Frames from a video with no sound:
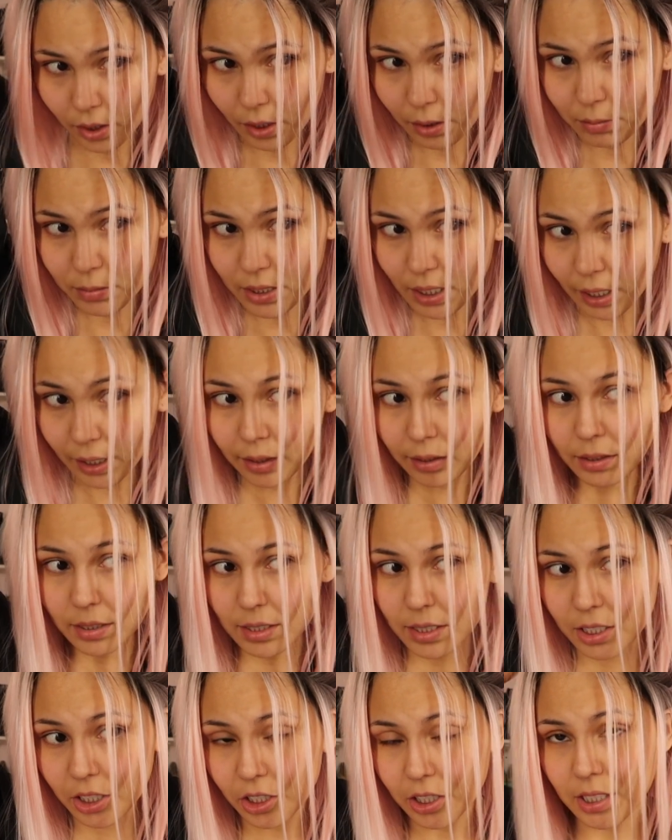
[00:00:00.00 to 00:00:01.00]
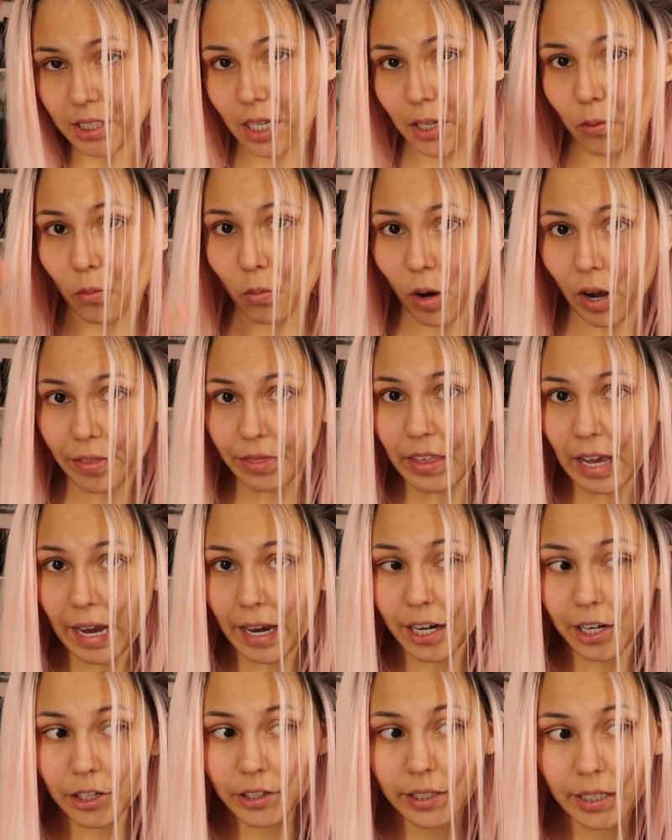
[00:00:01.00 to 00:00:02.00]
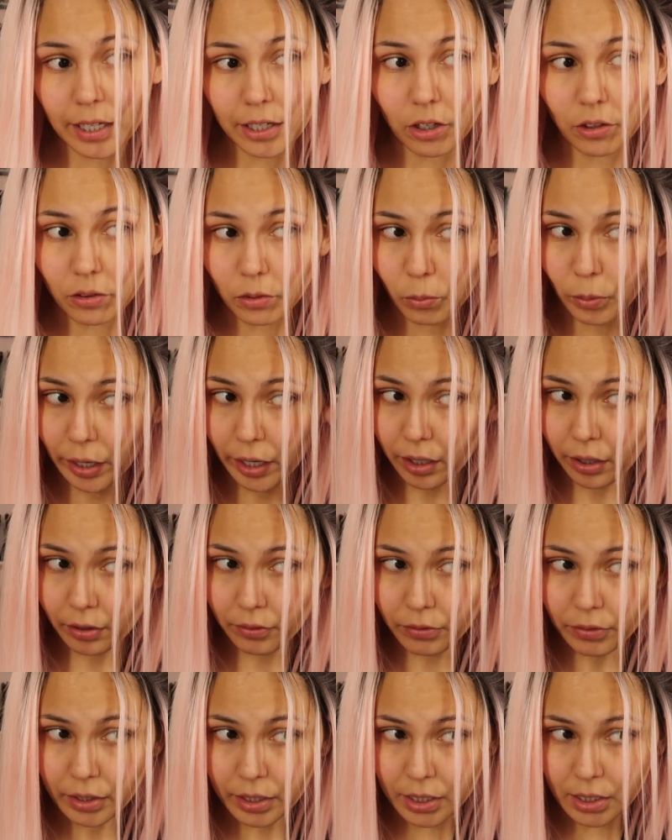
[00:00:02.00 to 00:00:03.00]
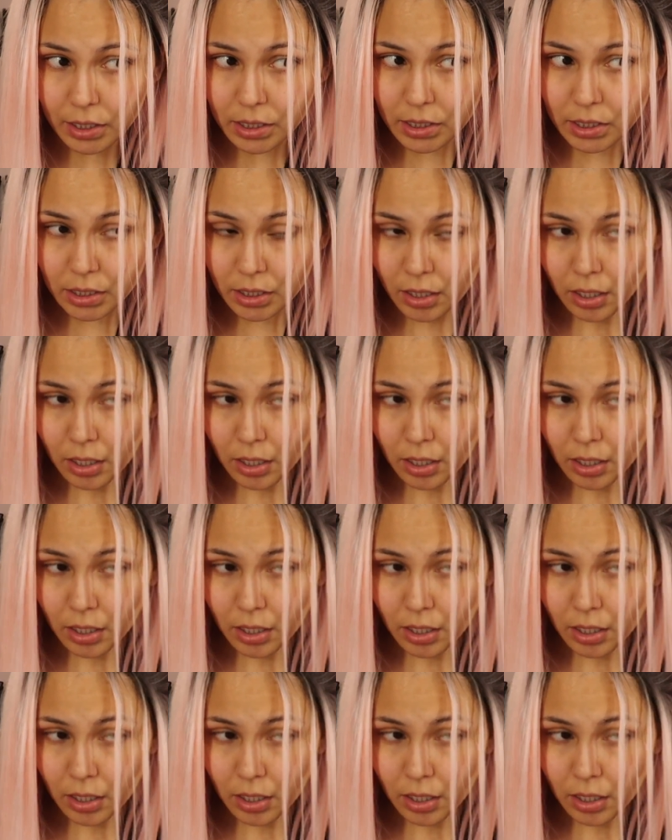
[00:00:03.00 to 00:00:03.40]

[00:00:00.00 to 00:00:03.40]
I'm tying this here because I don't want that hair to get on the way of this.